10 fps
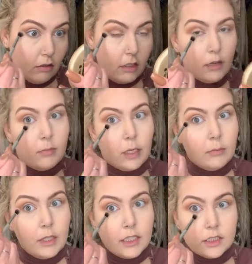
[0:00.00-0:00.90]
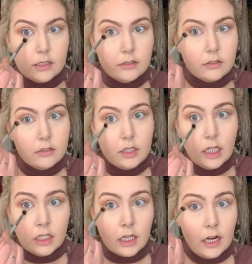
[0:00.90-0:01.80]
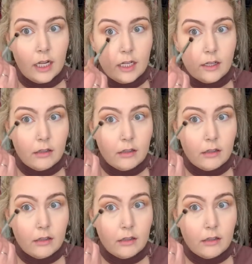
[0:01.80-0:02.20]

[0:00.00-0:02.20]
Not bottom lashes, the under eye.